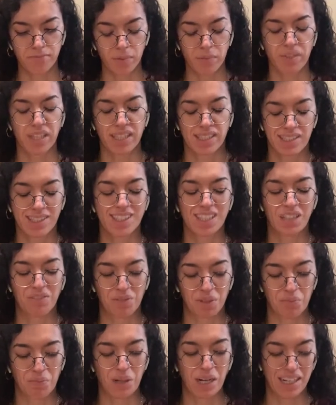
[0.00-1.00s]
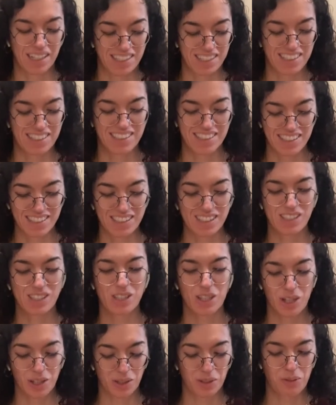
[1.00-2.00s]
That's the name of the practice. It's
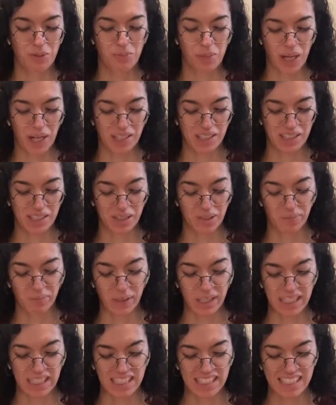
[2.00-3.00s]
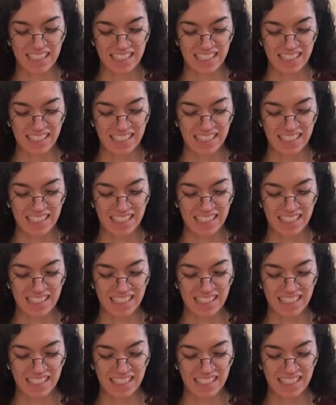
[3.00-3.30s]
called Kumbhaka, but